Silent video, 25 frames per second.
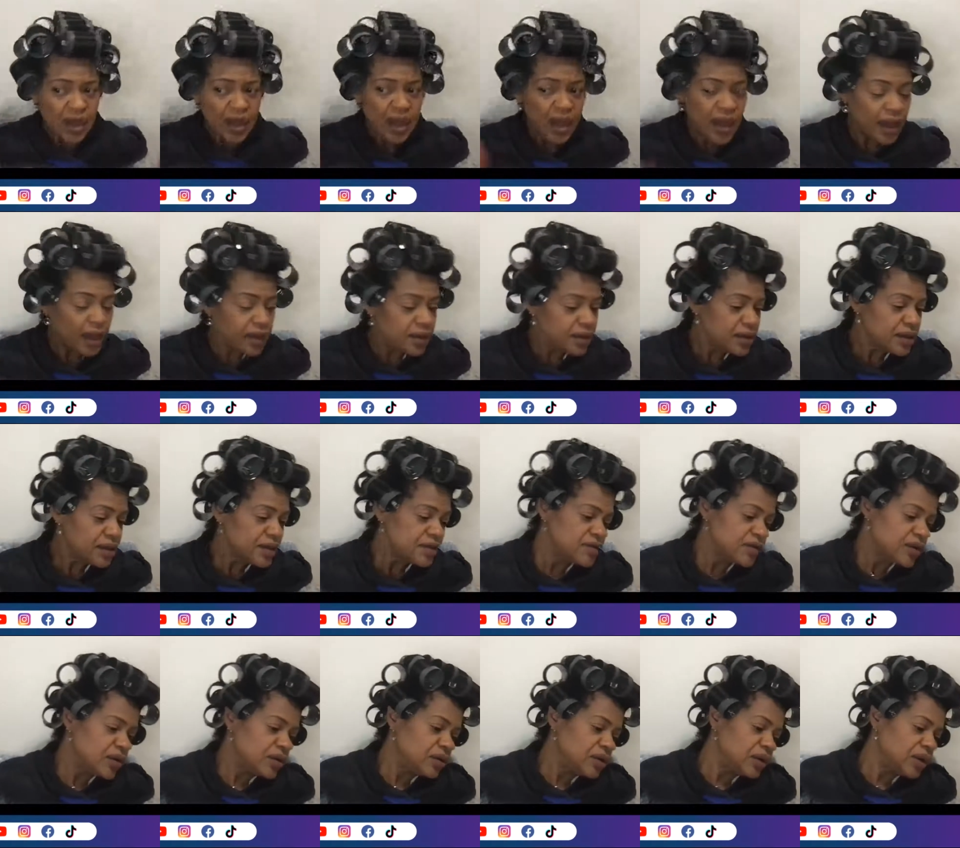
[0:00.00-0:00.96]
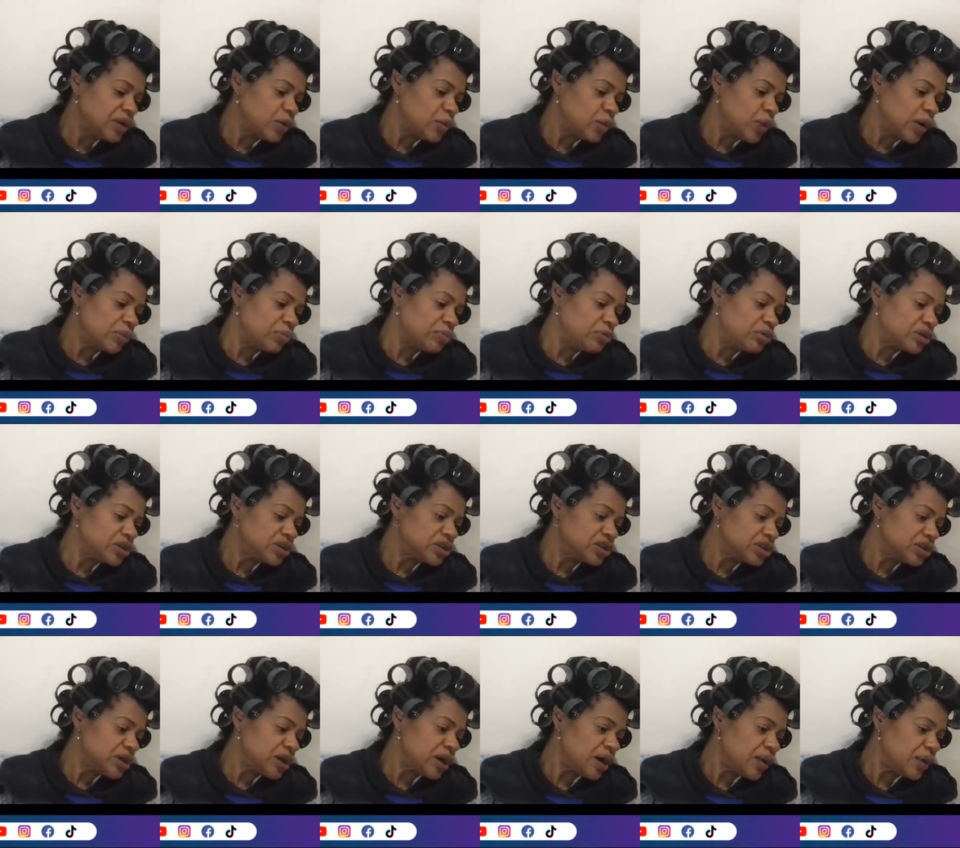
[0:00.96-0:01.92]
And it's only 1 more
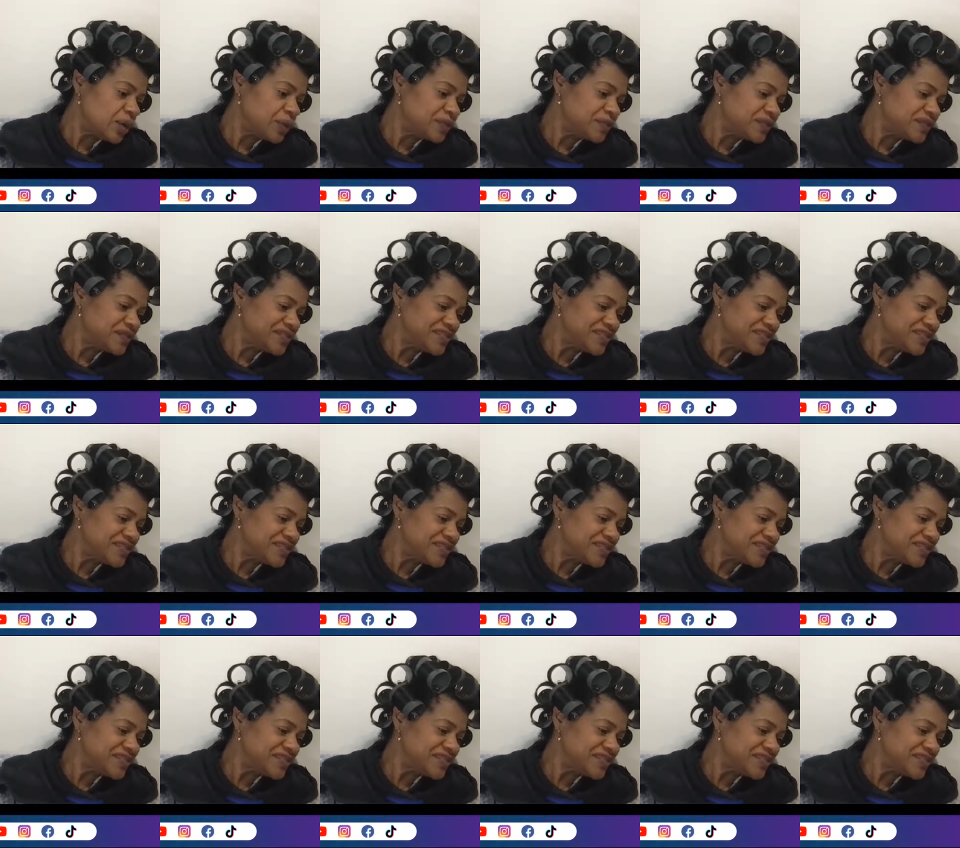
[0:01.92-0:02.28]
to go.